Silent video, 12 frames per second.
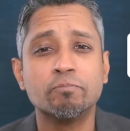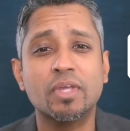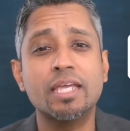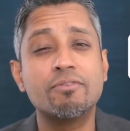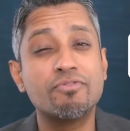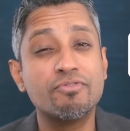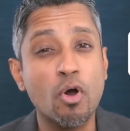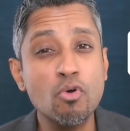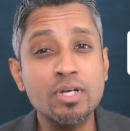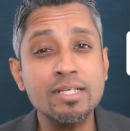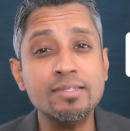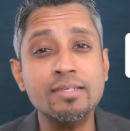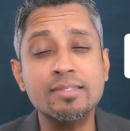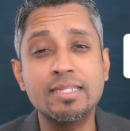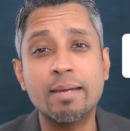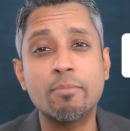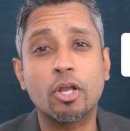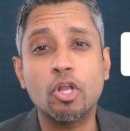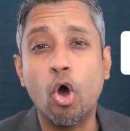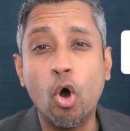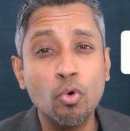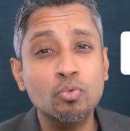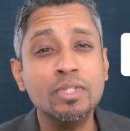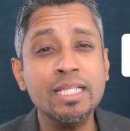it focuses them on
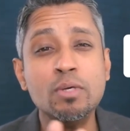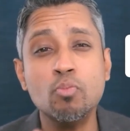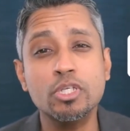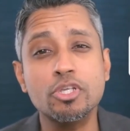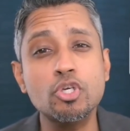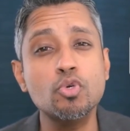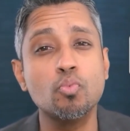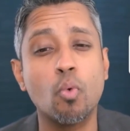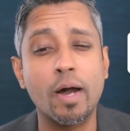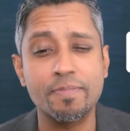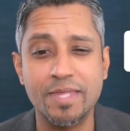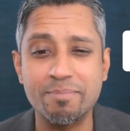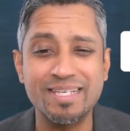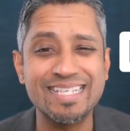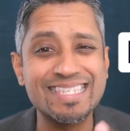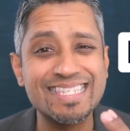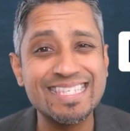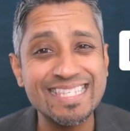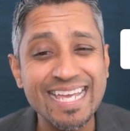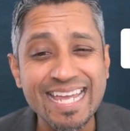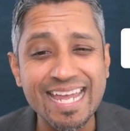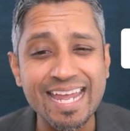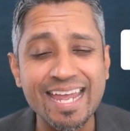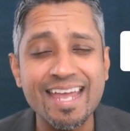only what you want them to
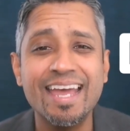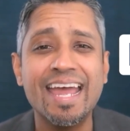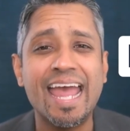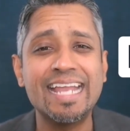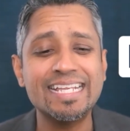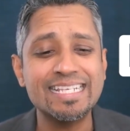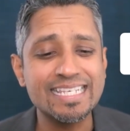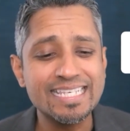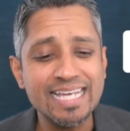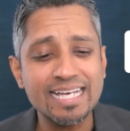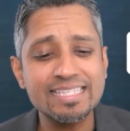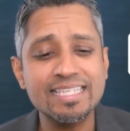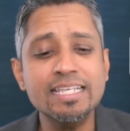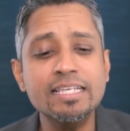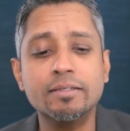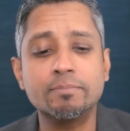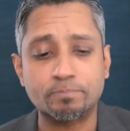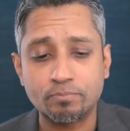see and it doesn't